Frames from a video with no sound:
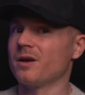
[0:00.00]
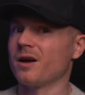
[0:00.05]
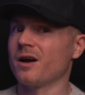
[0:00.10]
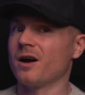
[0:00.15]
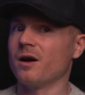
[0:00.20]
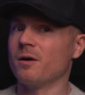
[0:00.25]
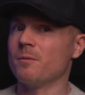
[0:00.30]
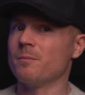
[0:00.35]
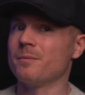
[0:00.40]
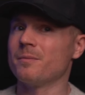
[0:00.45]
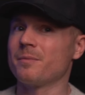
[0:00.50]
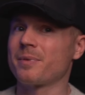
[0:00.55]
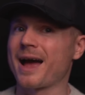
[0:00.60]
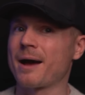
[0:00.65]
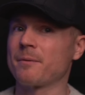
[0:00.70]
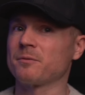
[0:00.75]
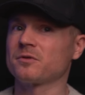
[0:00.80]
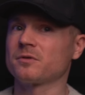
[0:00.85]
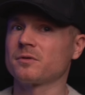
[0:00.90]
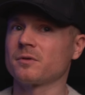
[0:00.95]

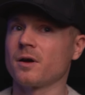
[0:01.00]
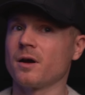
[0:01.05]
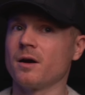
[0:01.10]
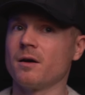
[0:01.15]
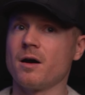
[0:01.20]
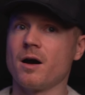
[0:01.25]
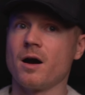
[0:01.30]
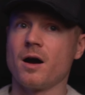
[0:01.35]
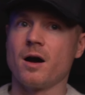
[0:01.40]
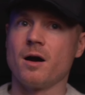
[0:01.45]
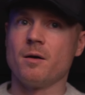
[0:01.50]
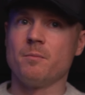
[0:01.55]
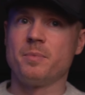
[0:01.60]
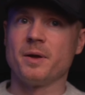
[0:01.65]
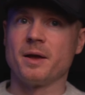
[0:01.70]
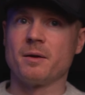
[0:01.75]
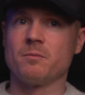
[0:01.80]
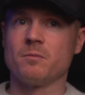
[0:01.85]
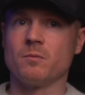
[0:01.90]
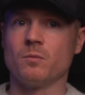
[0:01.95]
perhaps a
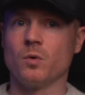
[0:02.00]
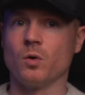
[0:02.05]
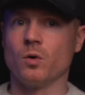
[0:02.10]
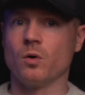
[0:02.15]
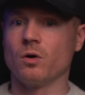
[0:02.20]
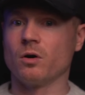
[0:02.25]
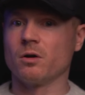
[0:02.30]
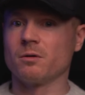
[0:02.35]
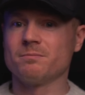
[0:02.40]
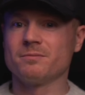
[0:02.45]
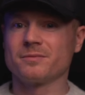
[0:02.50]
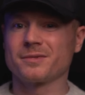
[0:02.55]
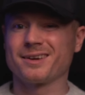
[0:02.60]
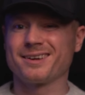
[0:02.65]
bit more